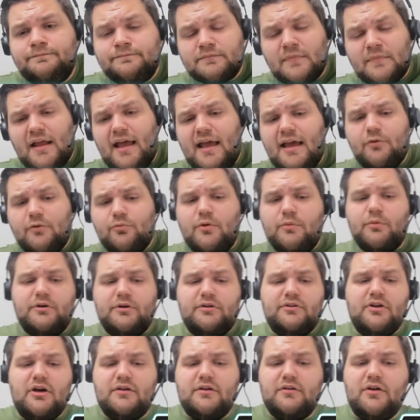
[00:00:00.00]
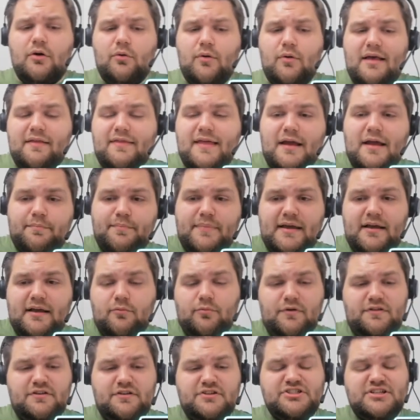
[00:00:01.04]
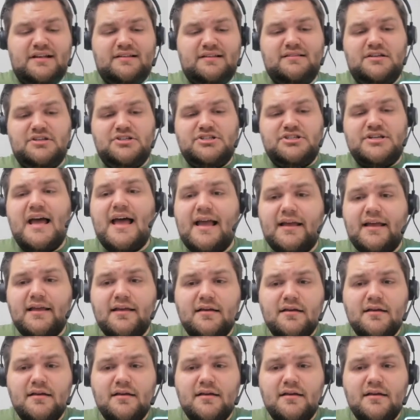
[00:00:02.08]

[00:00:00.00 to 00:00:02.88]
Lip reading: and we would not go that big with just a jack,